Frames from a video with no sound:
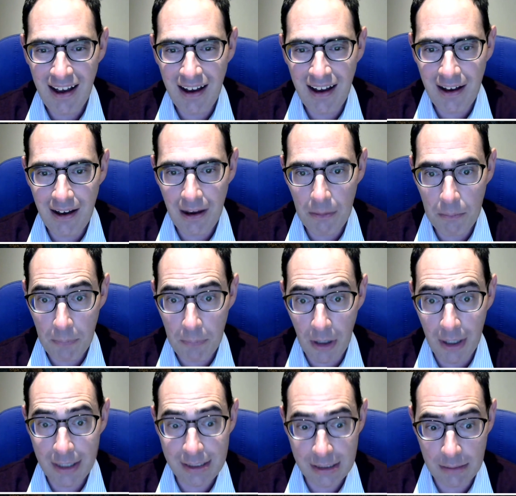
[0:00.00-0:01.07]

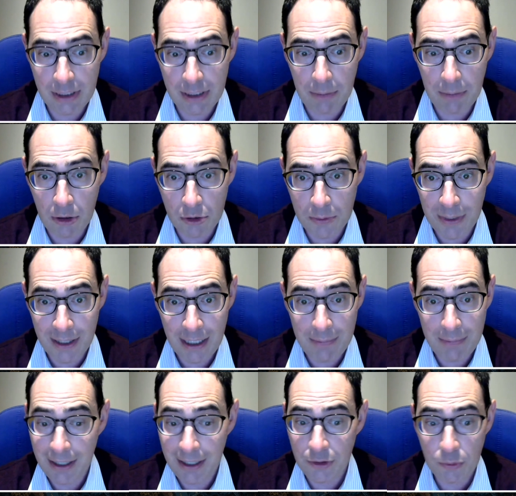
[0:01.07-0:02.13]
by some of the bulge
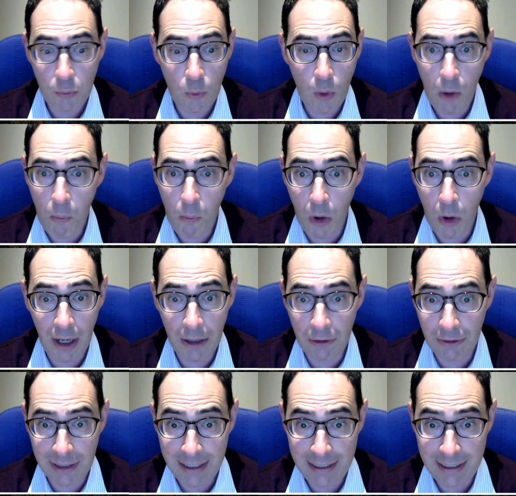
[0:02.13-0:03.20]
bracket banks were
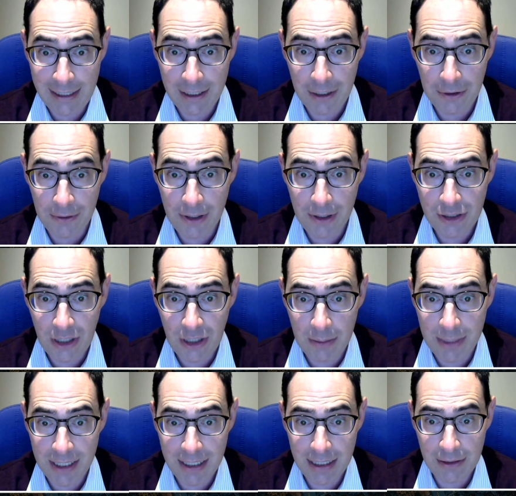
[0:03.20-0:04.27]
wildly inaccurate.
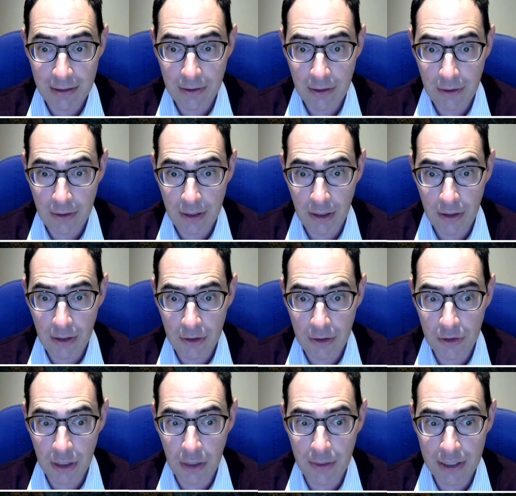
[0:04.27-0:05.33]
I mean,
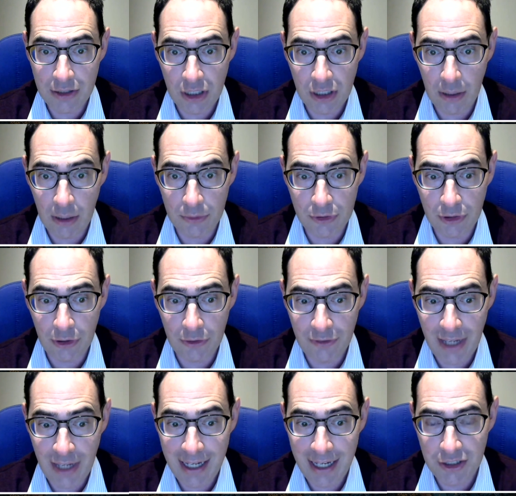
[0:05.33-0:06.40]
you know, in terms
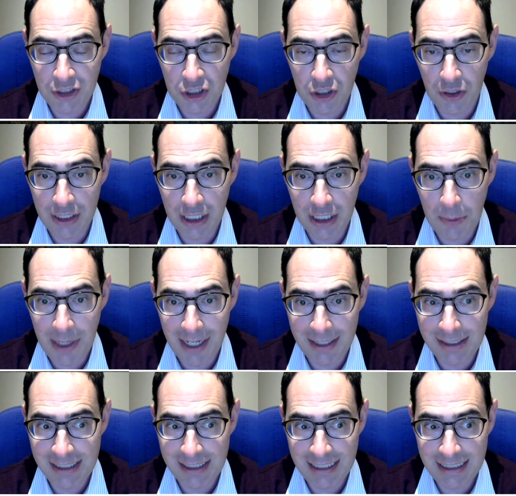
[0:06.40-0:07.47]
of ex-China
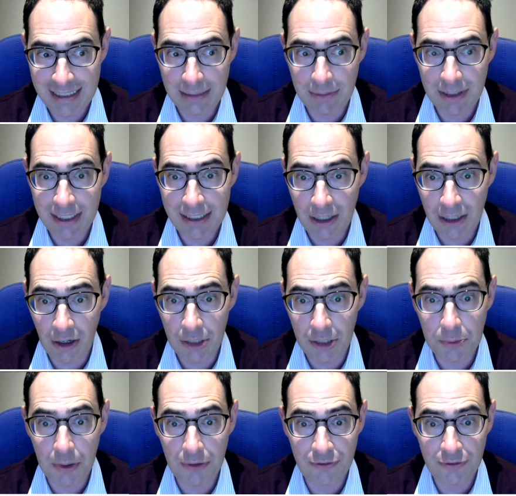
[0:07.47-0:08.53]
capacity, some of these
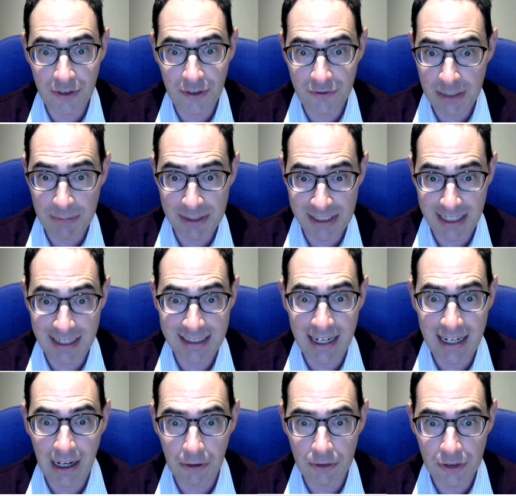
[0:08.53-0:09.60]
guys were 50%
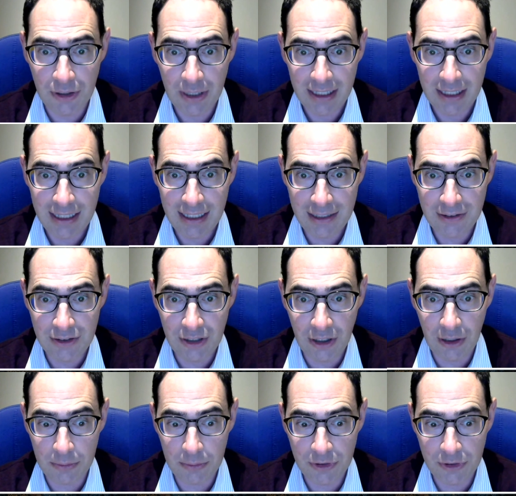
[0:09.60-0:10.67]
out in
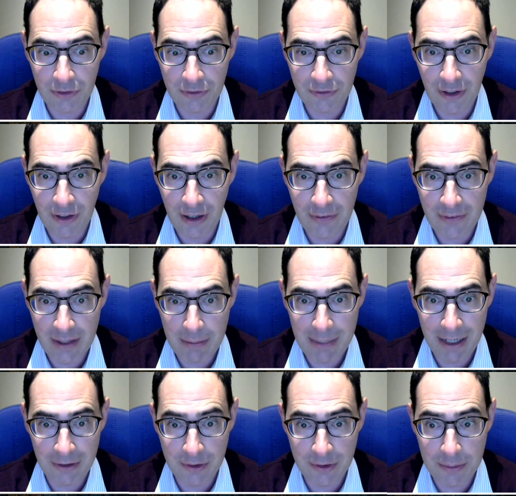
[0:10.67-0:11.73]
terms of the
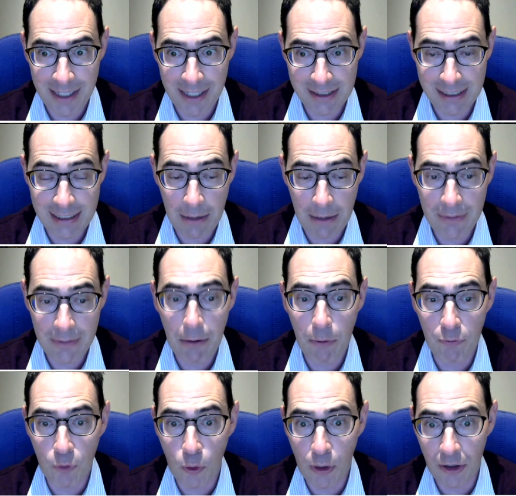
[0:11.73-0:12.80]
amount of capacity. They
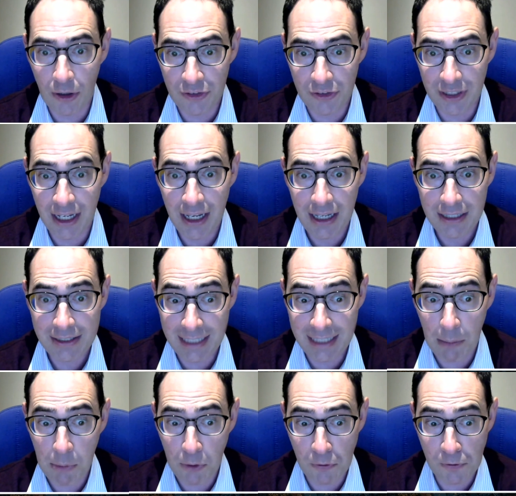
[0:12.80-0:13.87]
were forecasting
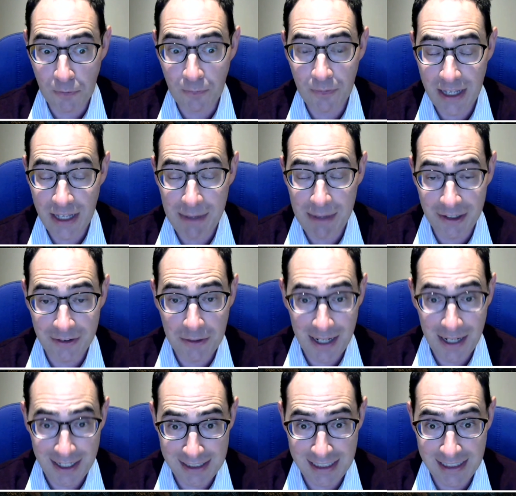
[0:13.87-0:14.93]
double the amount of
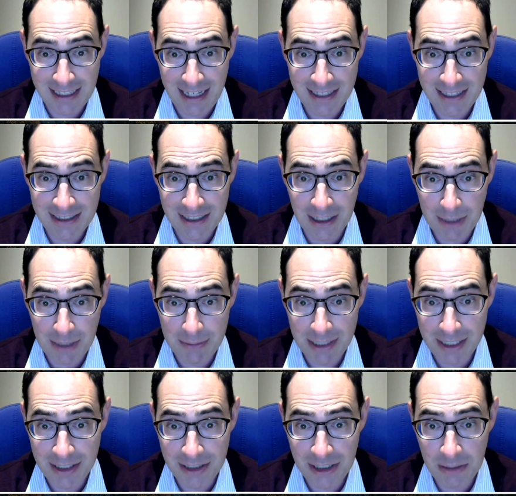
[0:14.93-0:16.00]
capacity that ended up
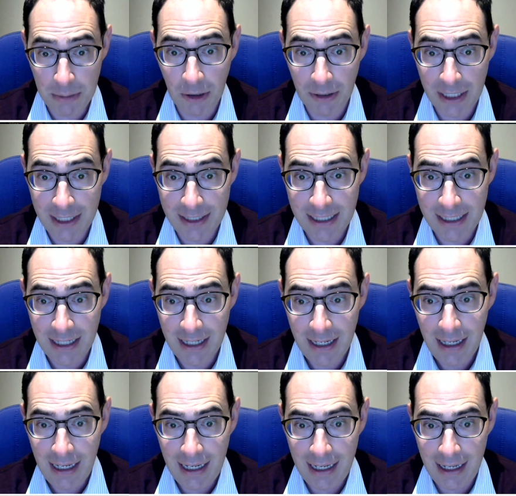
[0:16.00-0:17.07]
coming into the market.
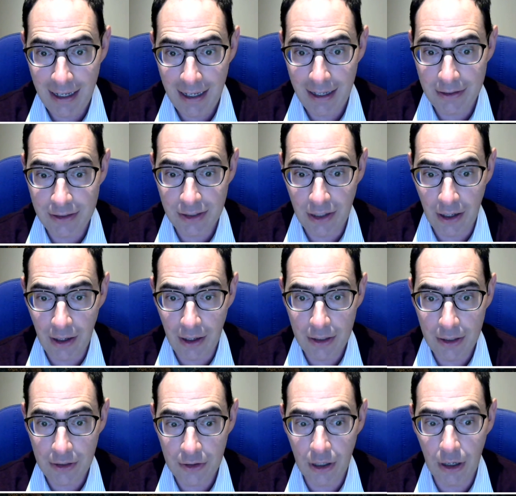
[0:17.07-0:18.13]
And,
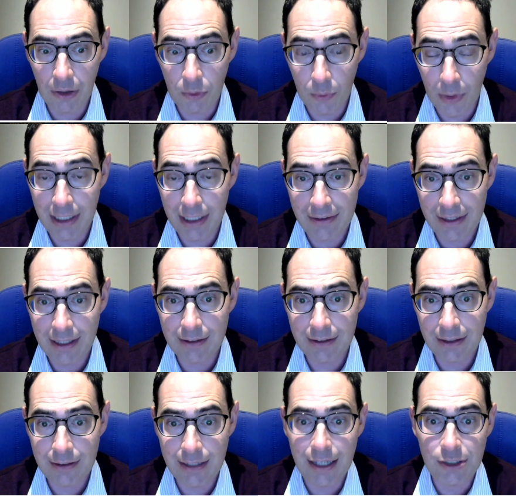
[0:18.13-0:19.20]
I really
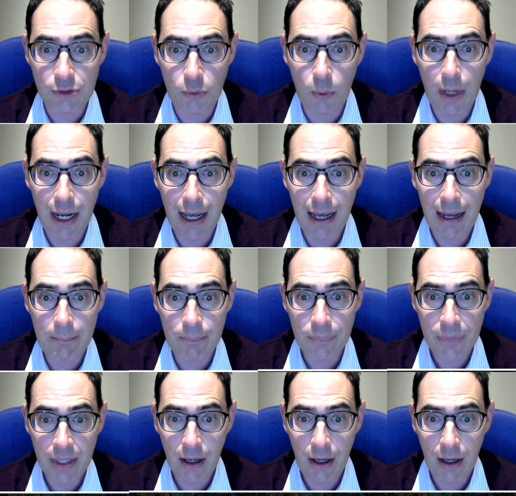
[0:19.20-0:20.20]
think that that's where